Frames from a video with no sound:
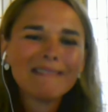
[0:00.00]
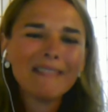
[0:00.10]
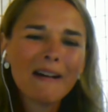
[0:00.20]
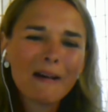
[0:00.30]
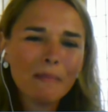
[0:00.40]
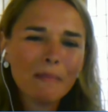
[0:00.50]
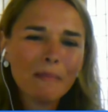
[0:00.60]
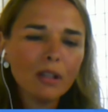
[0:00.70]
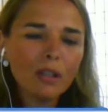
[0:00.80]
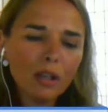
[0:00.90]
Um,
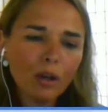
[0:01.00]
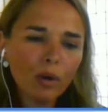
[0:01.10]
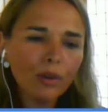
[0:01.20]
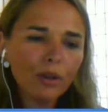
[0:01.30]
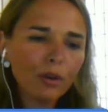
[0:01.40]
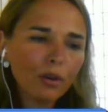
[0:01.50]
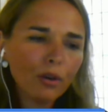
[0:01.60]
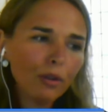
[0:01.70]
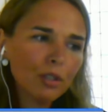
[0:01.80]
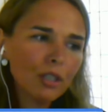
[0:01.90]
but you know, they're
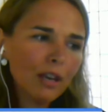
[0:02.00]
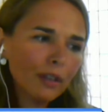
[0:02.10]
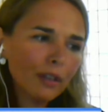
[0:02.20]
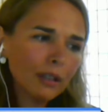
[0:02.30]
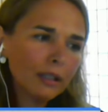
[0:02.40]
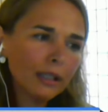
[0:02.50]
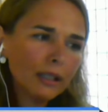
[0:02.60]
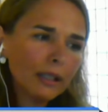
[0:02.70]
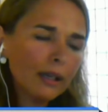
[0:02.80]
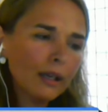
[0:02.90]
they're
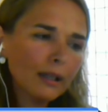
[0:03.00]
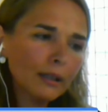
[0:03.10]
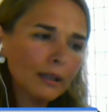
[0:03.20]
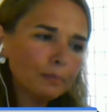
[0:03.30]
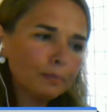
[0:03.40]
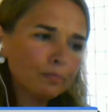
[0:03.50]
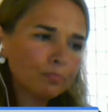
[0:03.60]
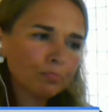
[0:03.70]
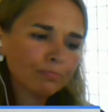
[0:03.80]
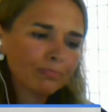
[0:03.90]
definitely um,
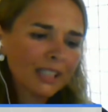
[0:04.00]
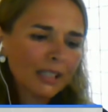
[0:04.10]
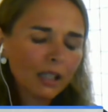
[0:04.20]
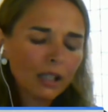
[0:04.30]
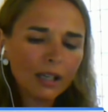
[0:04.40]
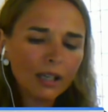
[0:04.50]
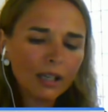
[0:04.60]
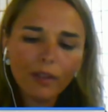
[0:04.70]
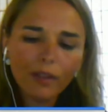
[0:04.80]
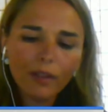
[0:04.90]
kind of
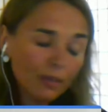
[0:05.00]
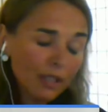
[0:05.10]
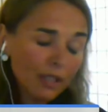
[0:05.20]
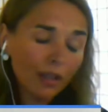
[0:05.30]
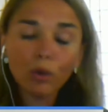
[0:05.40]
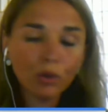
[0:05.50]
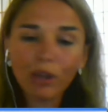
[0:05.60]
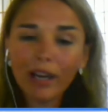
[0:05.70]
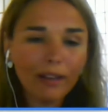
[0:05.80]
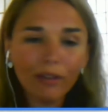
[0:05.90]
they definitely hold your
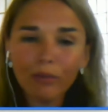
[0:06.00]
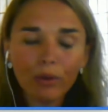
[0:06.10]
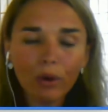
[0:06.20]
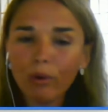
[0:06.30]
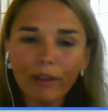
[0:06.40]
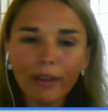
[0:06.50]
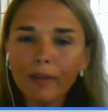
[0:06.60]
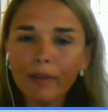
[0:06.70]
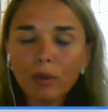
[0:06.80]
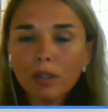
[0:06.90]
hand through the whole thing.
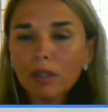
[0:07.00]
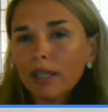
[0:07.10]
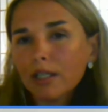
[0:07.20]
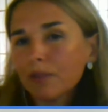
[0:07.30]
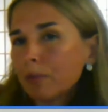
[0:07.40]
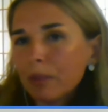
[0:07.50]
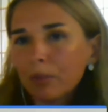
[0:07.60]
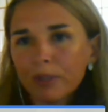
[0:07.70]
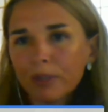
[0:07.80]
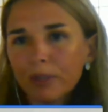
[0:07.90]
And there was a lot of different people
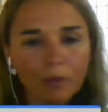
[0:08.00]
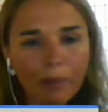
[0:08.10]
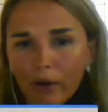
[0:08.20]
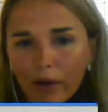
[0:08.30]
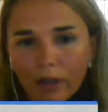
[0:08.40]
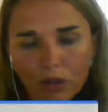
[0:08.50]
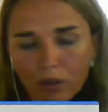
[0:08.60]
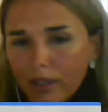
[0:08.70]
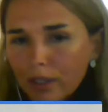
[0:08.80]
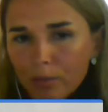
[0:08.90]
with different backgrounds
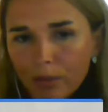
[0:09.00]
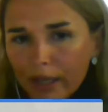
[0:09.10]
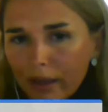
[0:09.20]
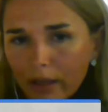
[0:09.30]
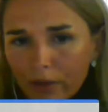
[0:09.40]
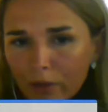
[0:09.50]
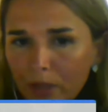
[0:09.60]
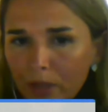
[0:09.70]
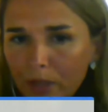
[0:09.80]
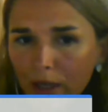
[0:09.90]
trying to bring out
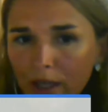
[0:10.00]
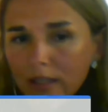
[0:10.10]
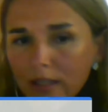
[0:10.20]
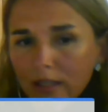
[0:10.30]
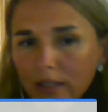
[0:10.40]
information products.